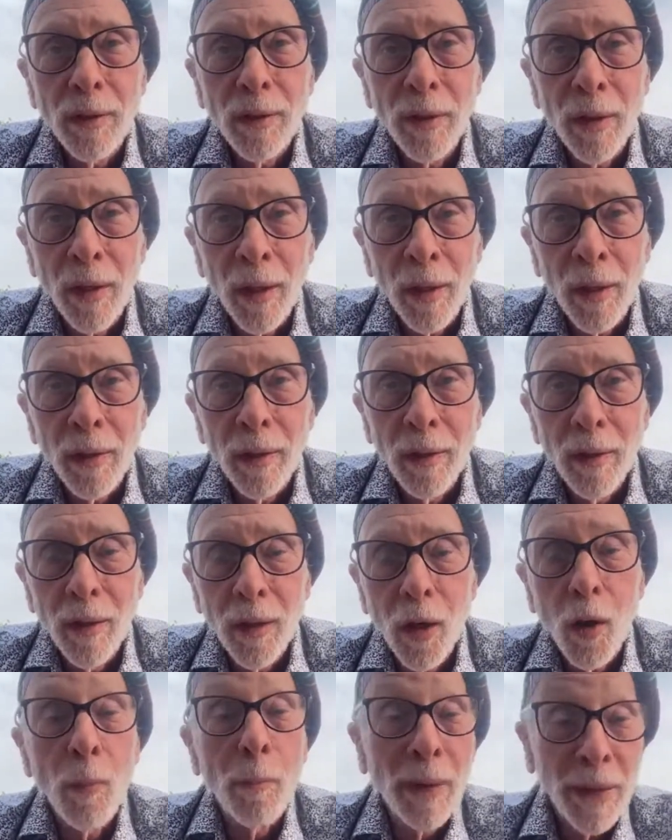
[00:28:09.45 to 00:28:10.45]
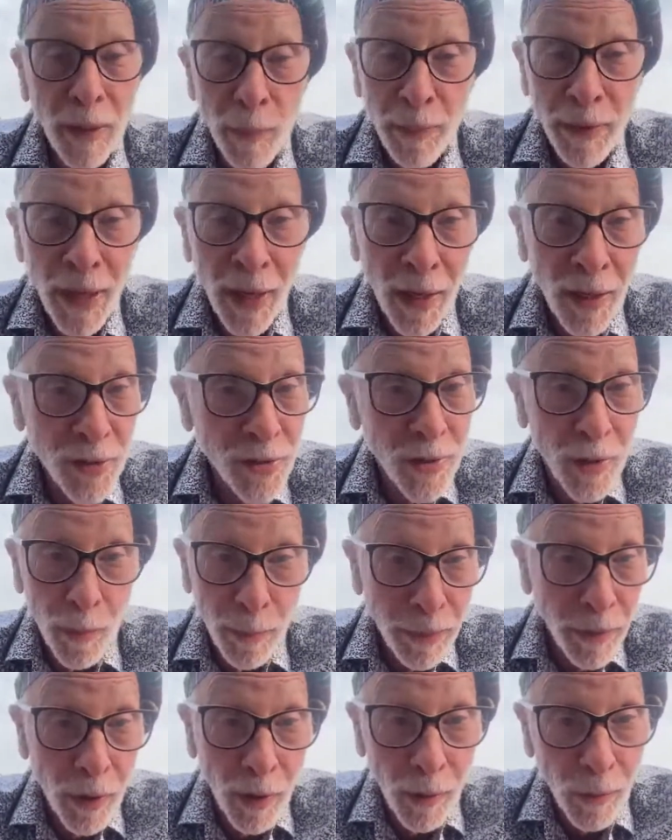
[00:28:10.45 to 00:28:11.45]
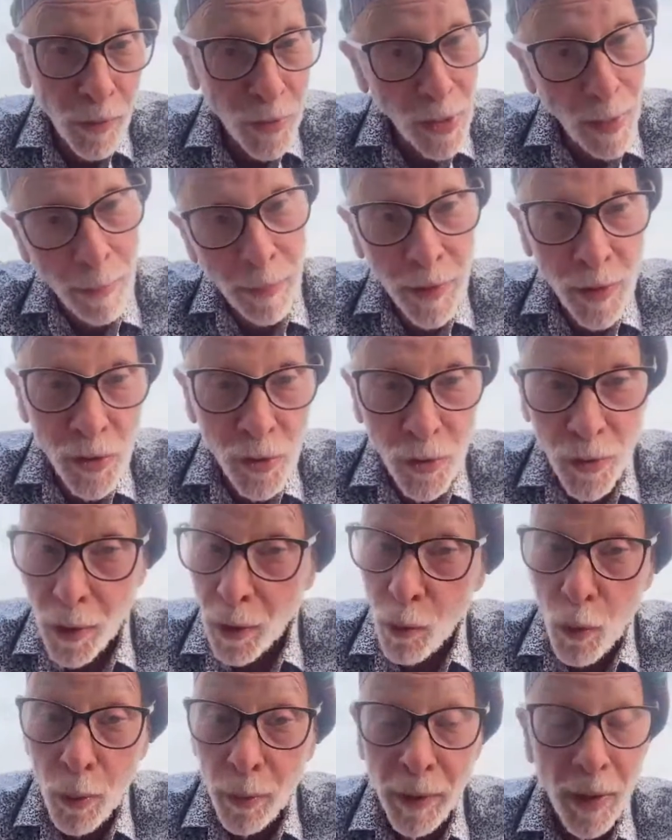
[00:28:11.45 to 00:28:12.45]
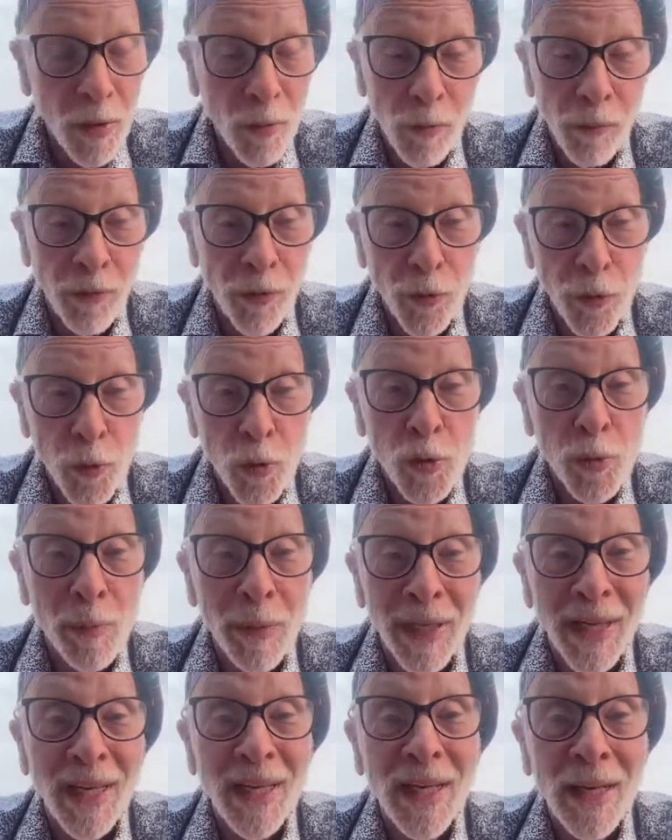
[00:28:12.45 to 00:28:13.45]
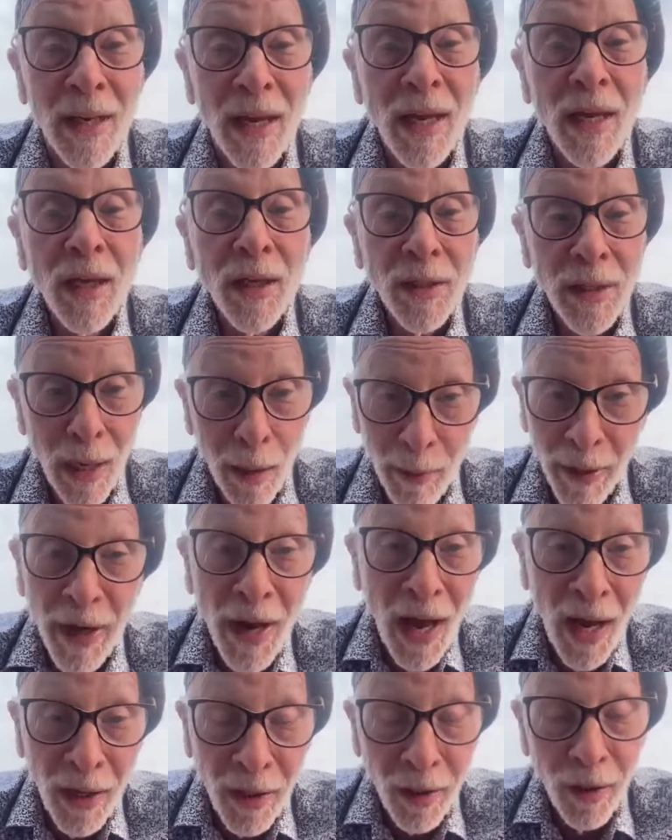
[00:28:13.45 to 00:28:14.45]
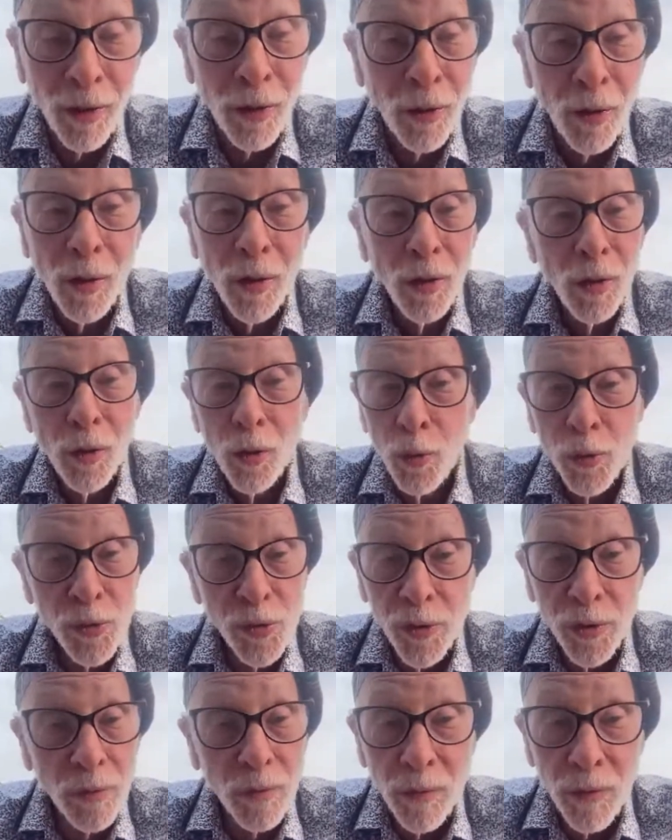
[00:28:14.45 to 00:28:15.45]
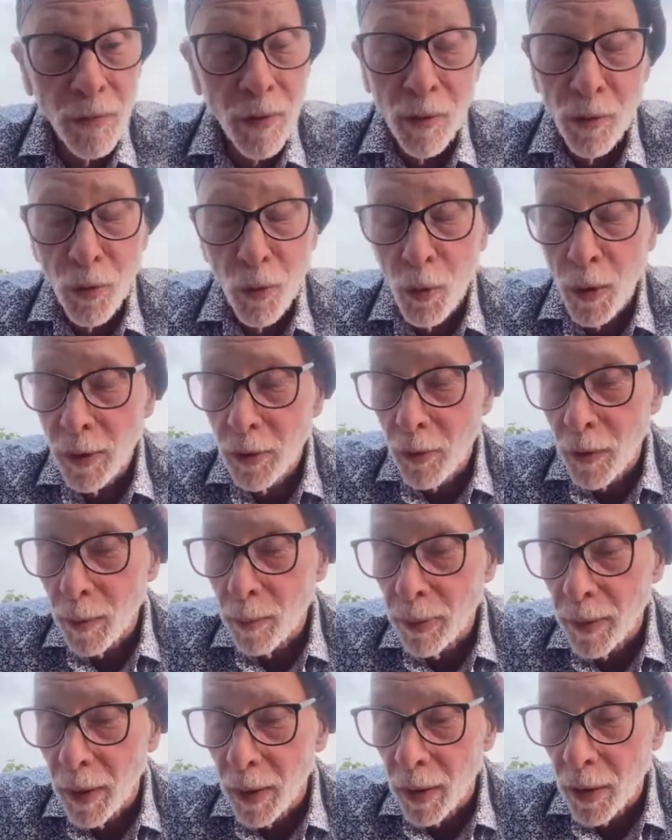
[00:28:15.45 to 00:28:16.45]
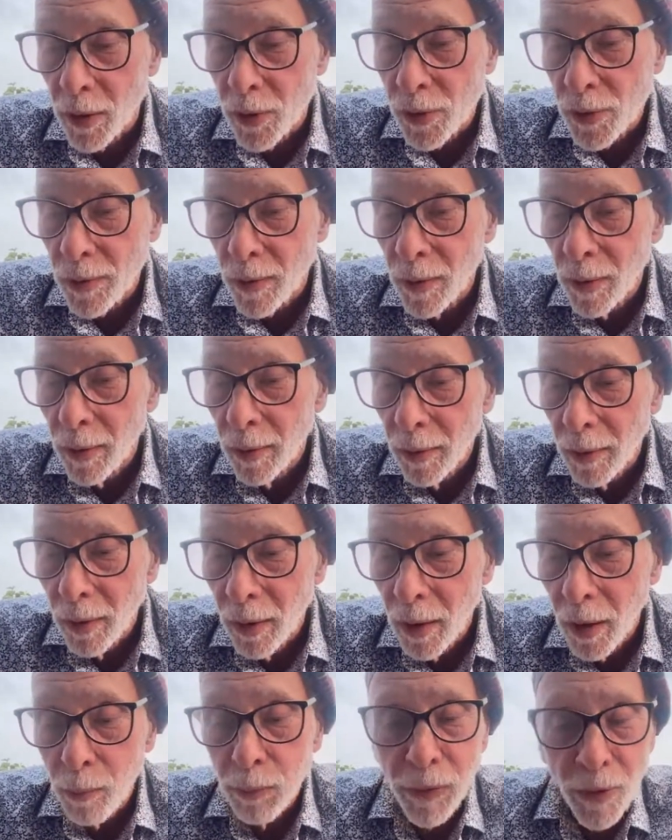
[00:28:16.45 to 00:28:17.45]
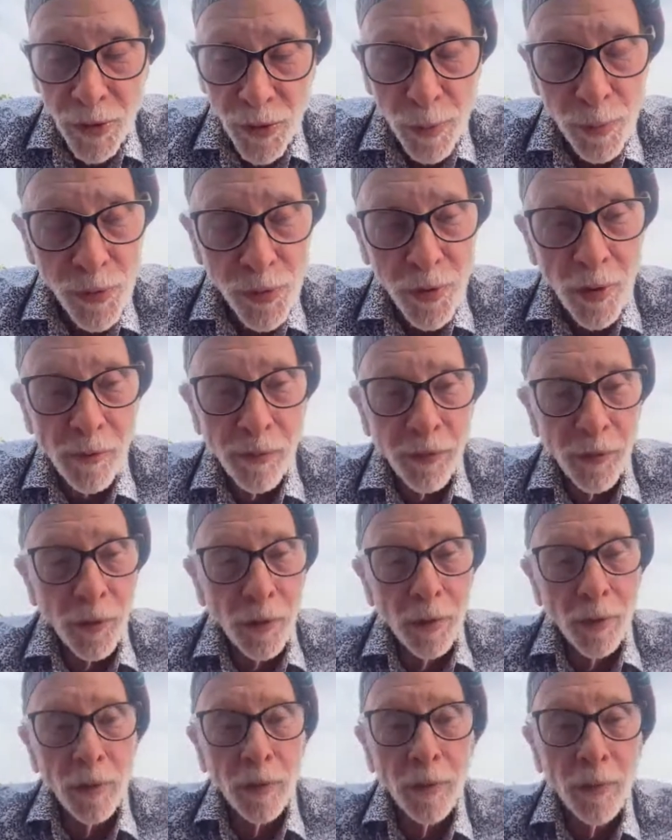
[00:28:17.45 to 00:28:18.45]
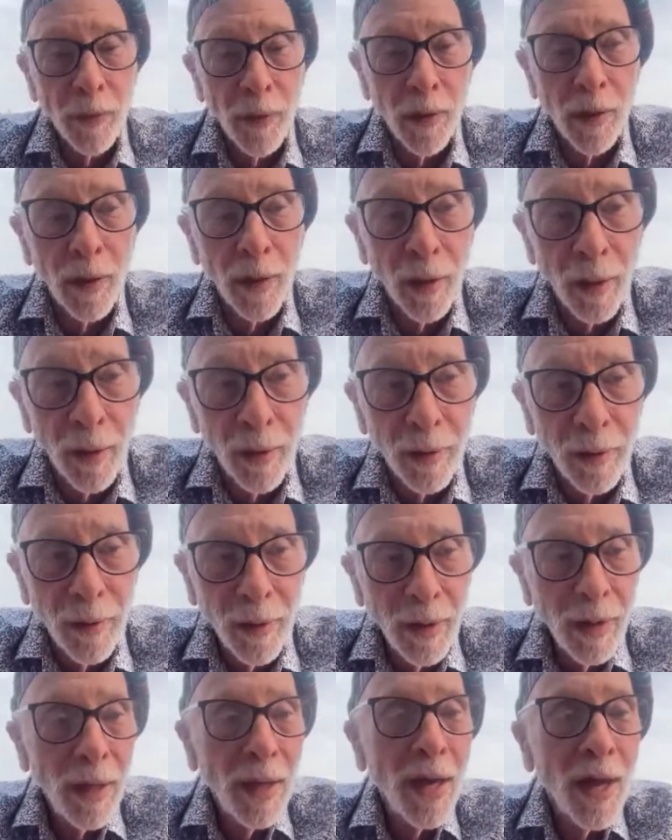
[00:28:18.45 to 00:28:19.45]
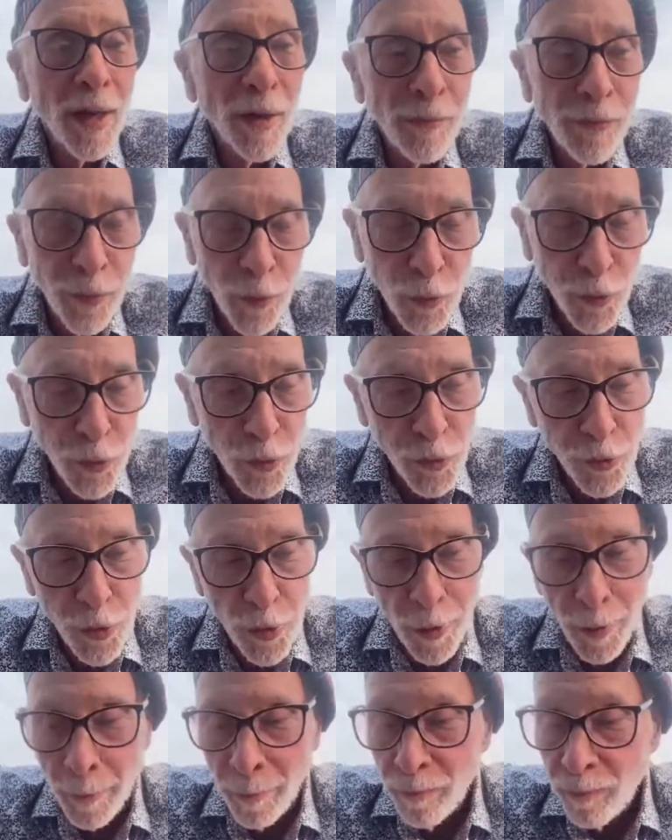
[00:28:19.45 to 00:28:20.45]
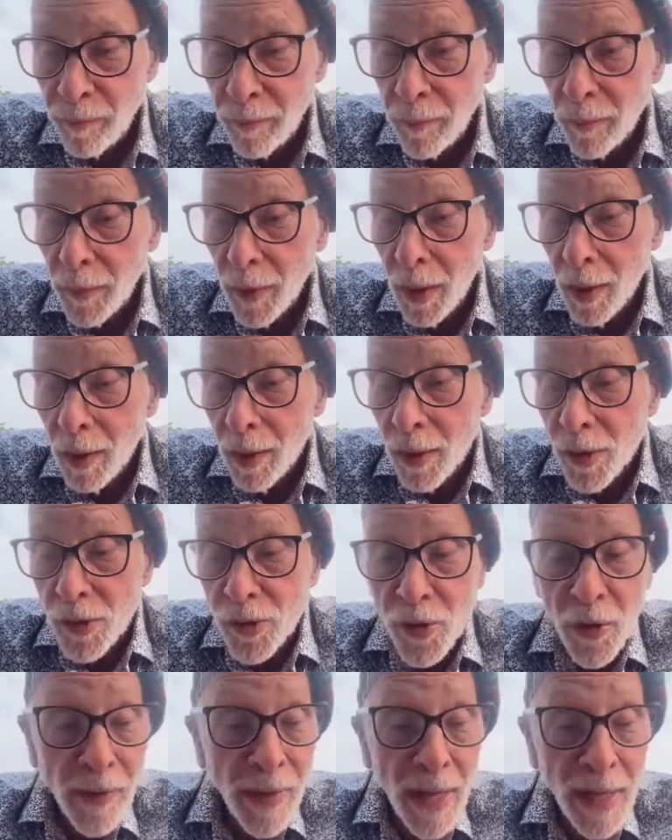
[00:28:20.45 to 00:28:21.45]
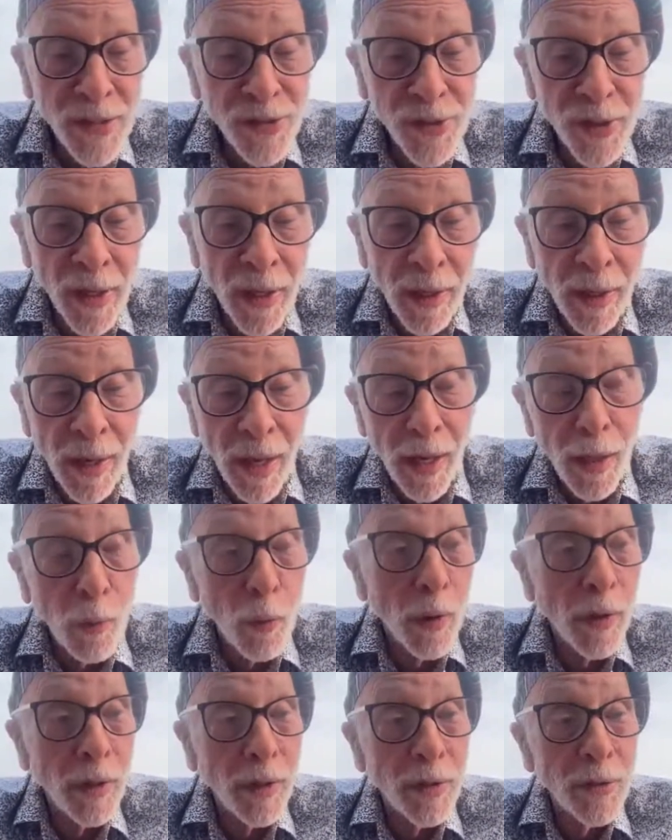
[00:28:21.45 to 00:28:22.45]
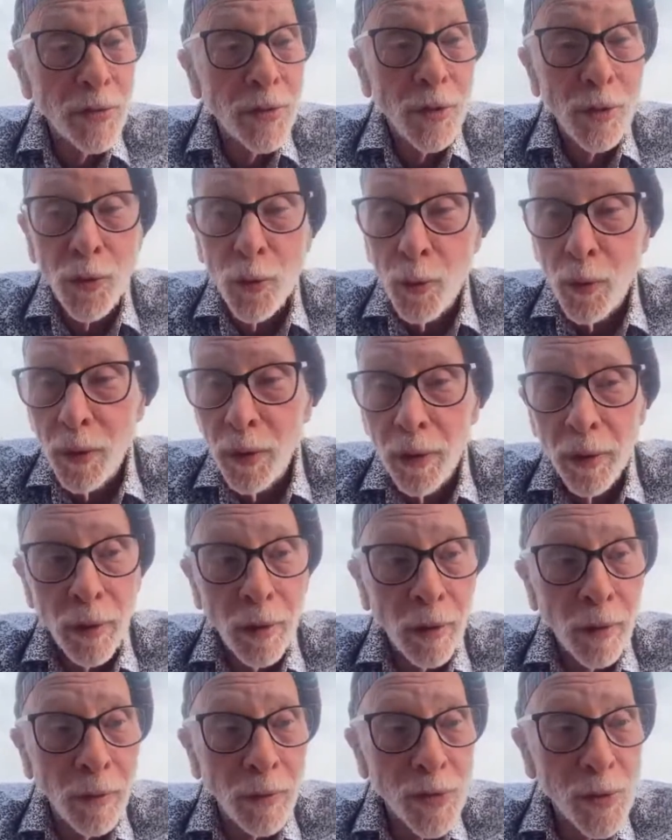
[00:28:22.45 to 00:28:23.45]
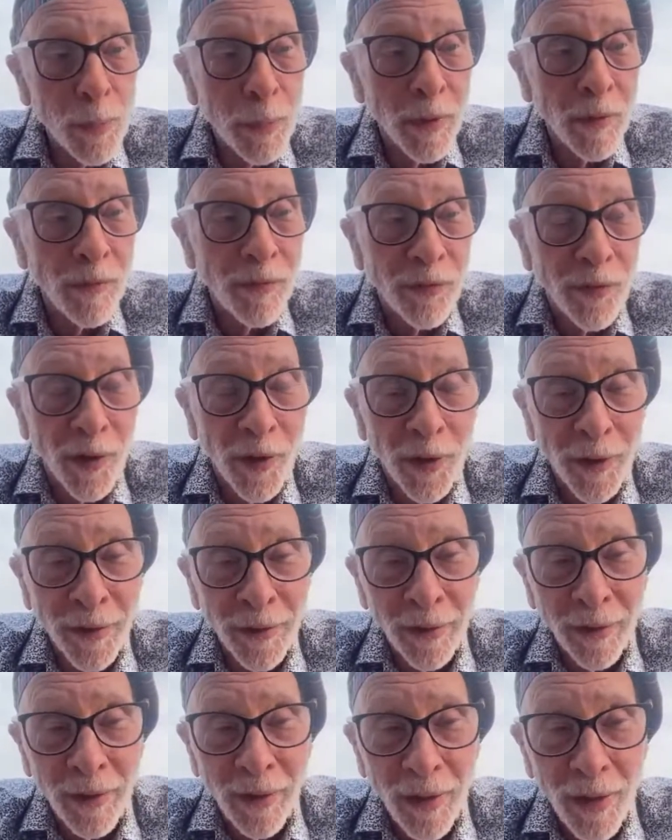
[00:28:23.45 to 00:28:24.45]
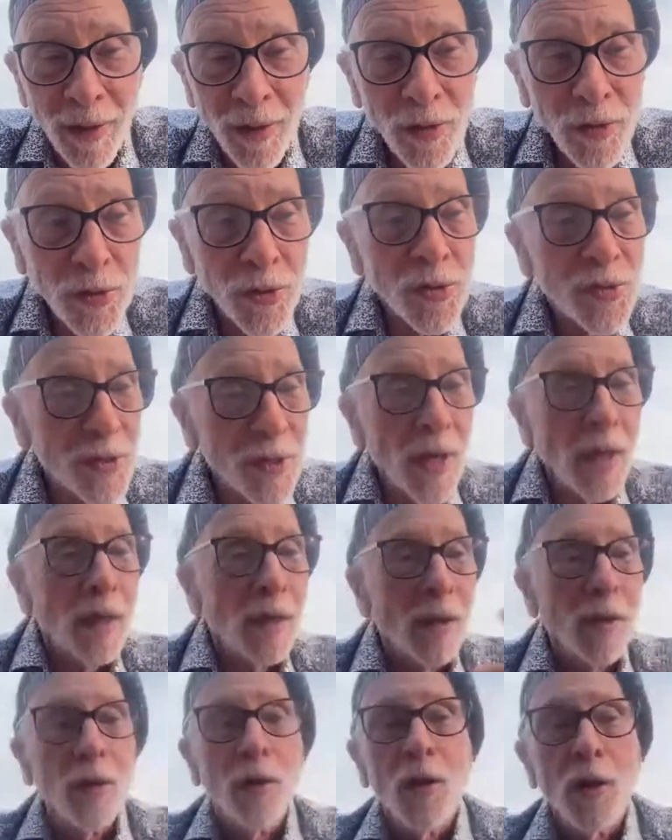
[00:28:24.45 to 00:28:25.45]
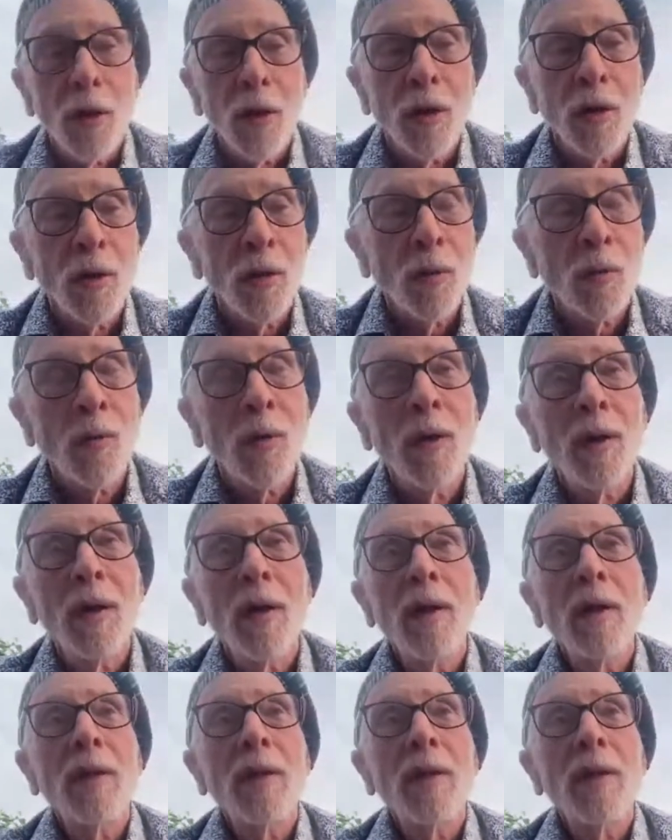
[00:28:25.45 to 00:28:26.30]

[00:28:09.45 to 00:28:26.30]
Yeah. Oh, by the pianist, a Japanese young woman I refer to as Miki Yamanaka, who's a great, great pianist. I'll play some stuff for her on a future show. So that's it. I don't want to continue here. It's been fun just saying hello.